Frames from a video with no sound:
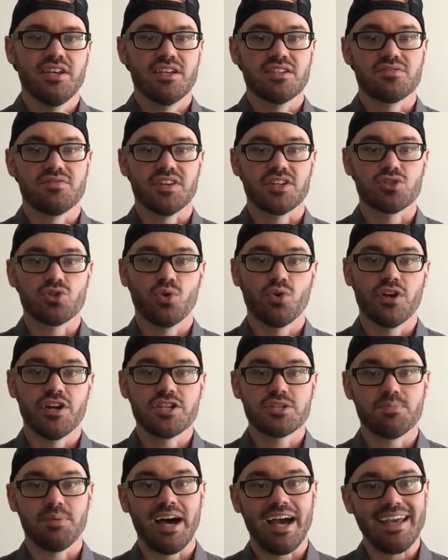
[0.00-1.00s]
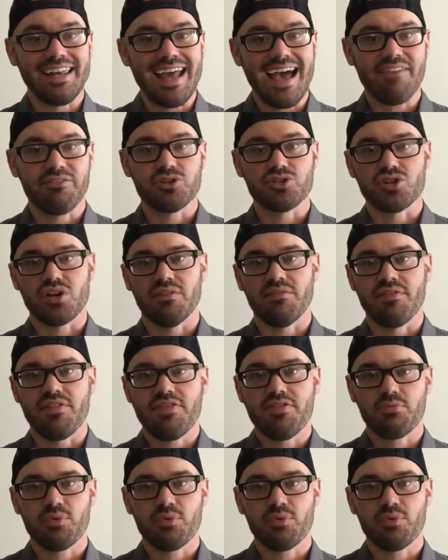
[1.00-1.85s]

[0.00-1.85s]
is victorious by an average of